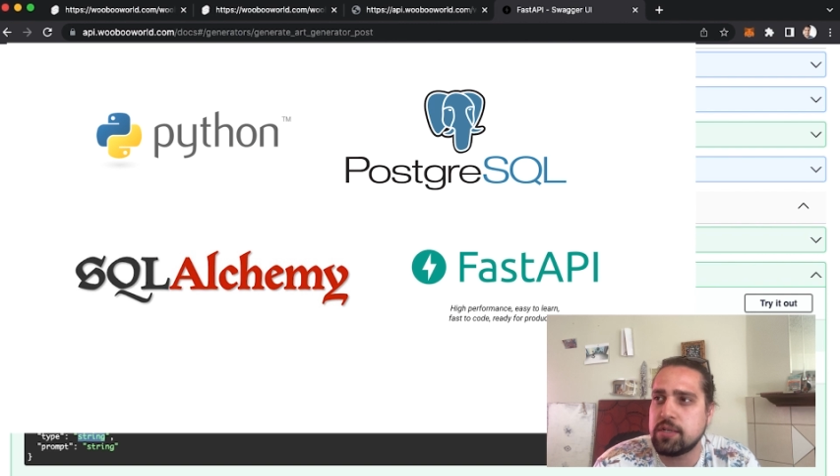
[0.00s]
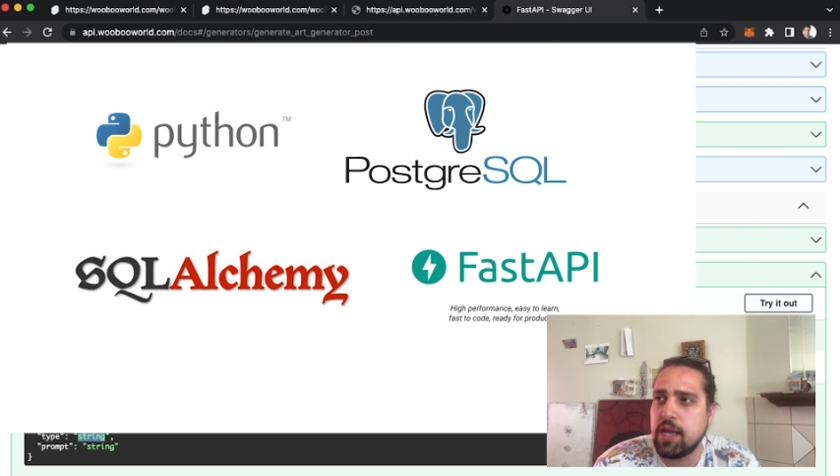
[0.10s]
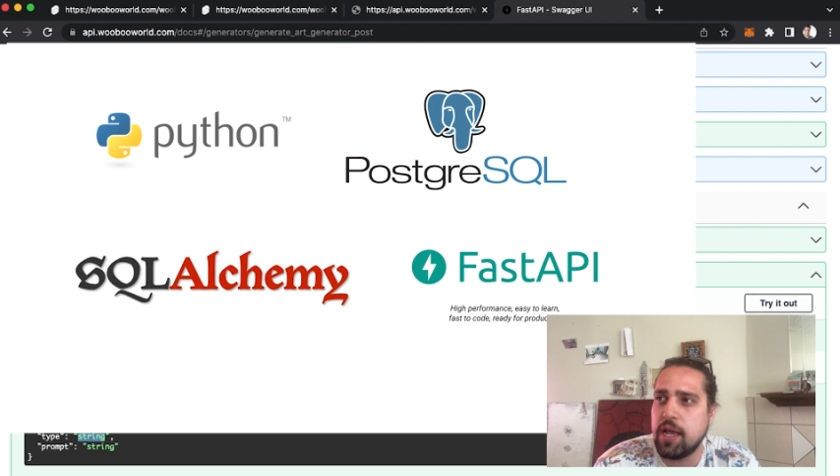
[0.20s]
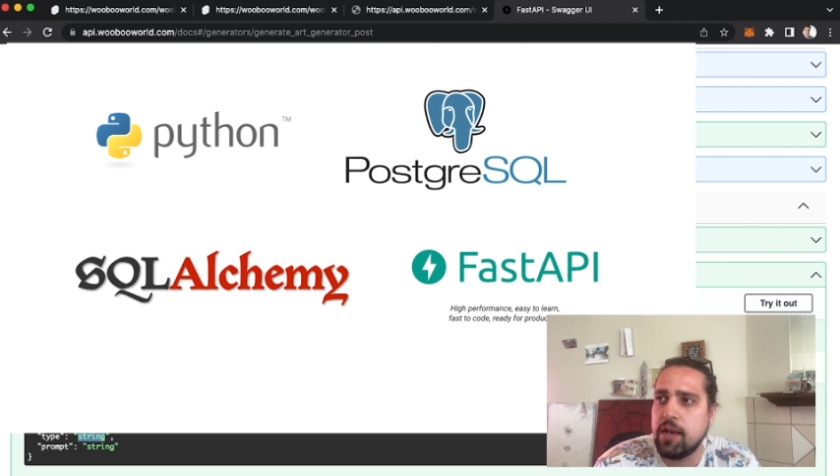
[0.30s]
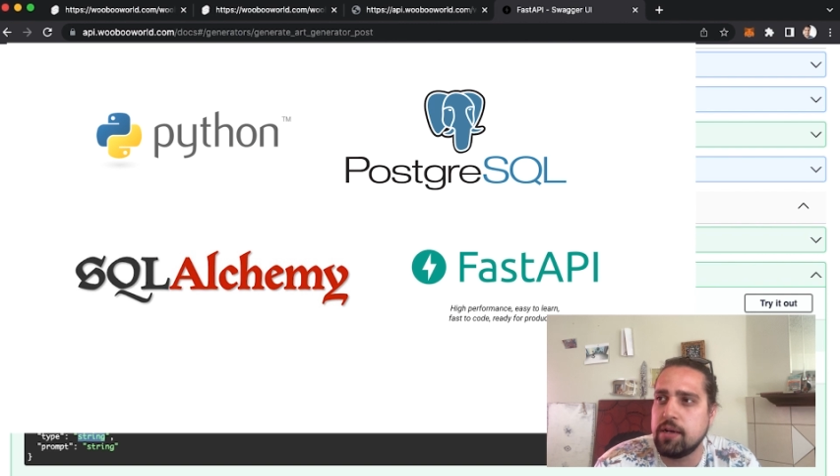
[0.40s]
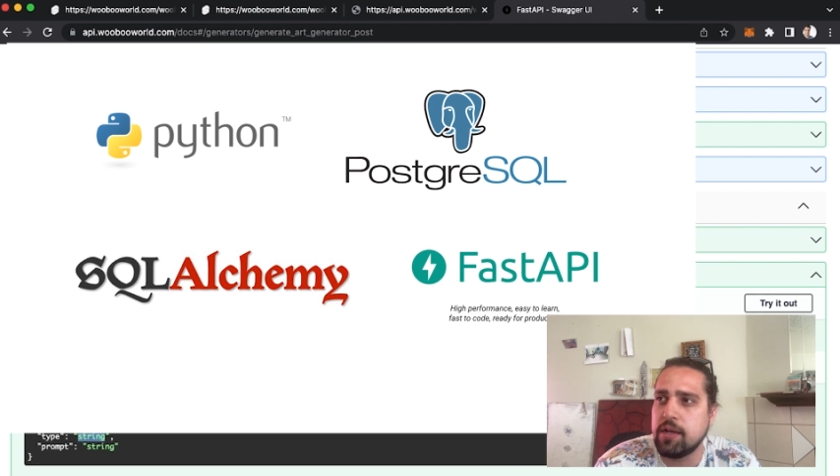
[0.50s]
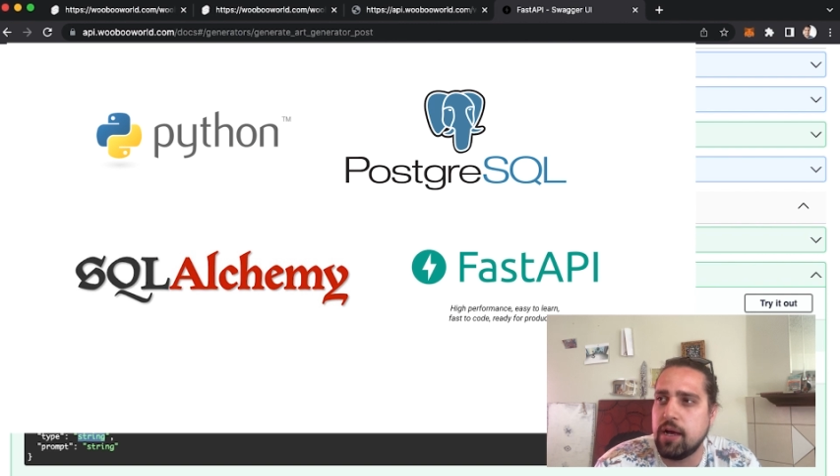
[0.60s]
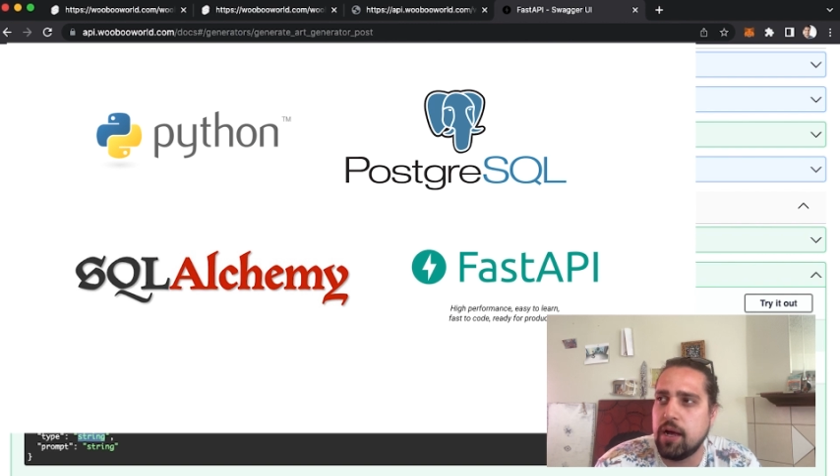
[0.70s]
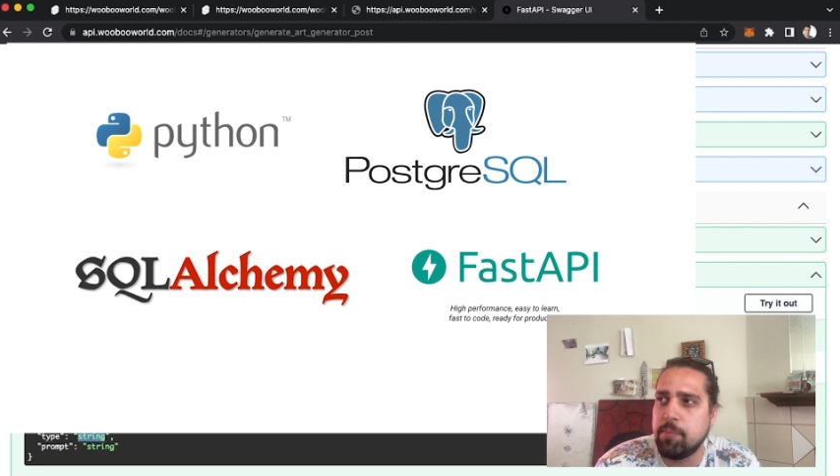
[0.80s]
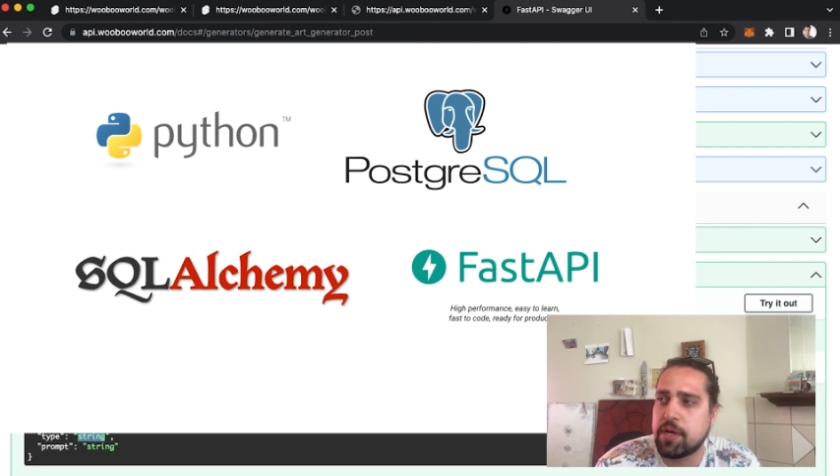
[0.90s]
and
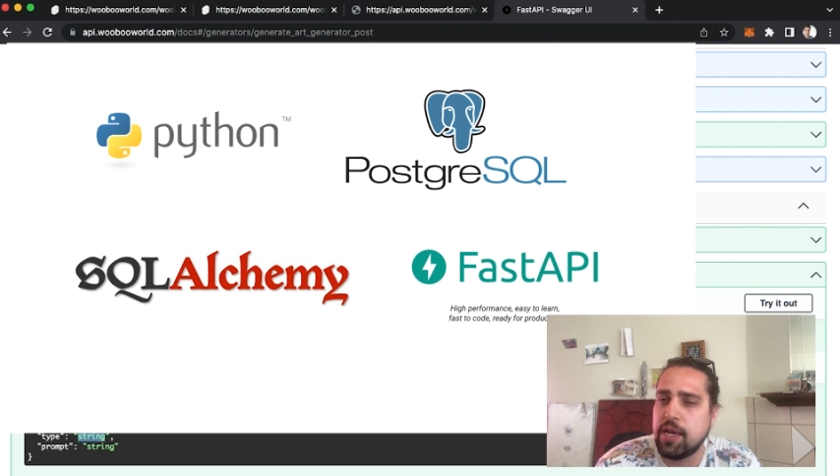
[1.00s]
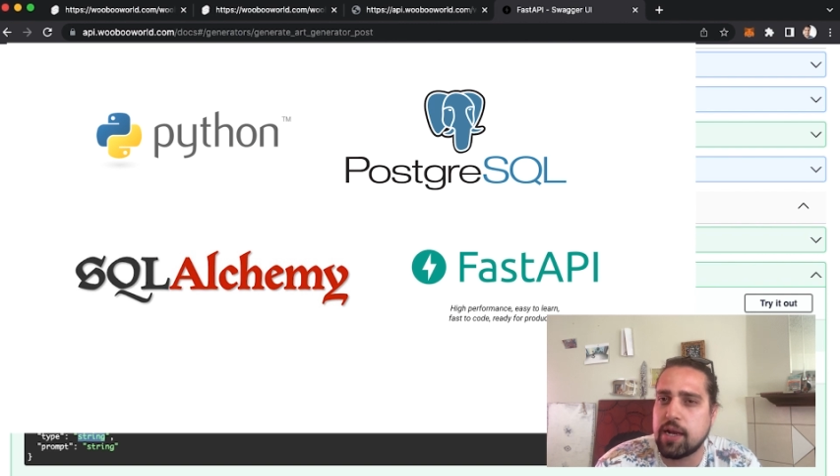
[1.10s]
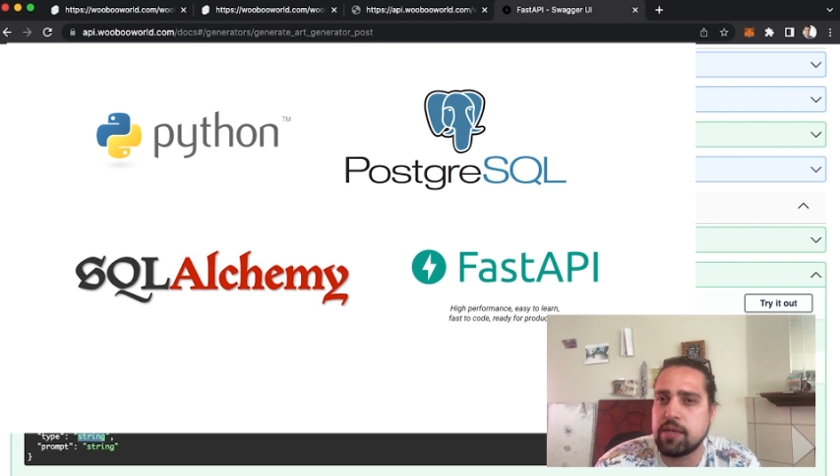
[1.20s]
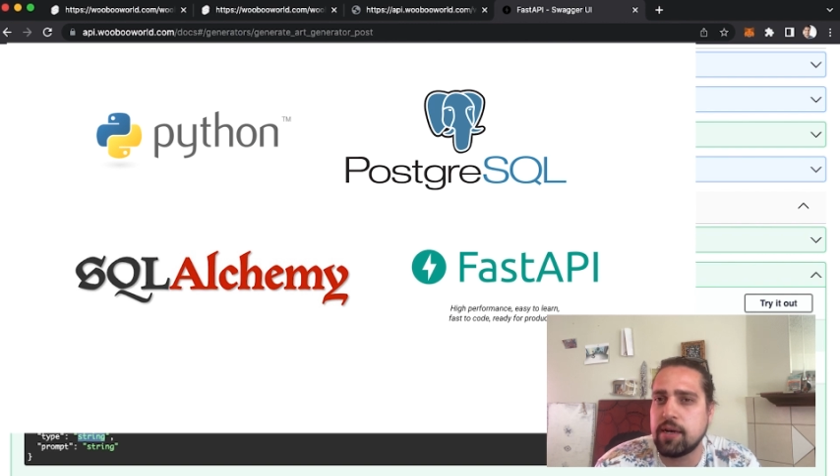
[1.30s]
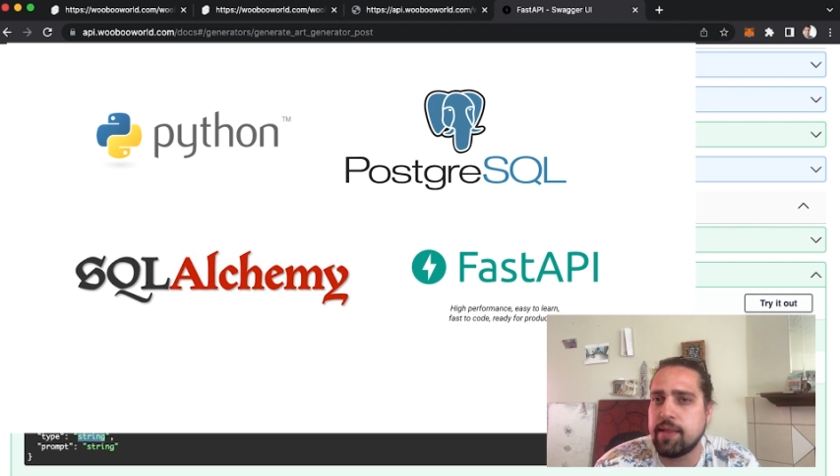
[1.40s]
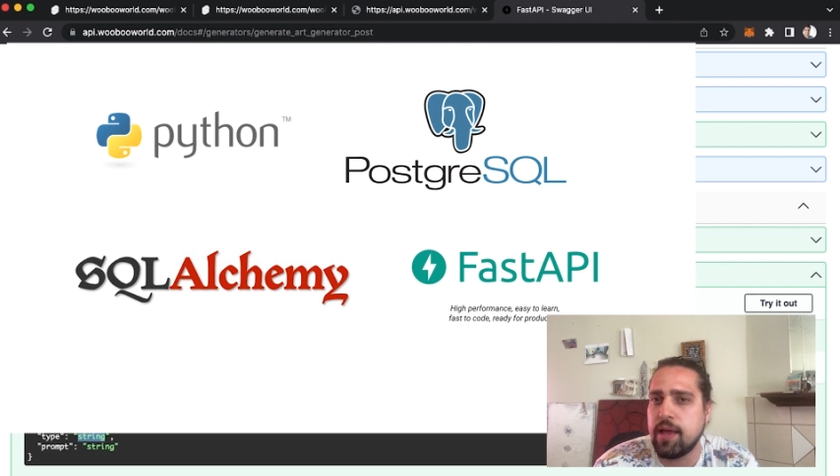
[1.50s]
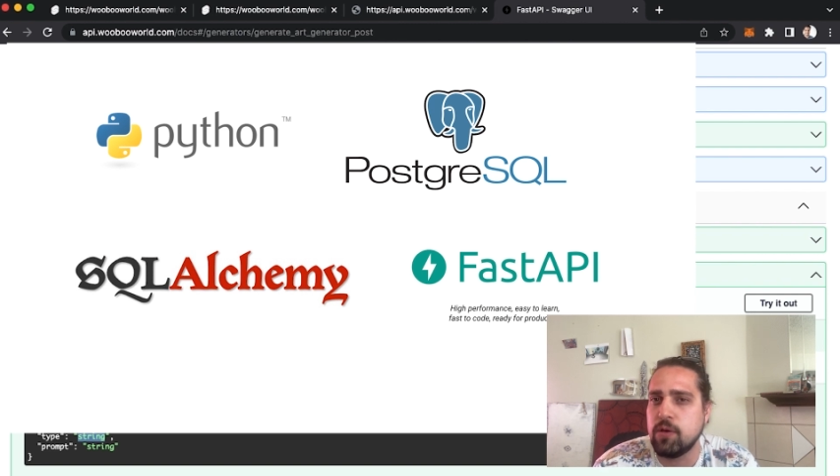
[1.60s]
connecting to that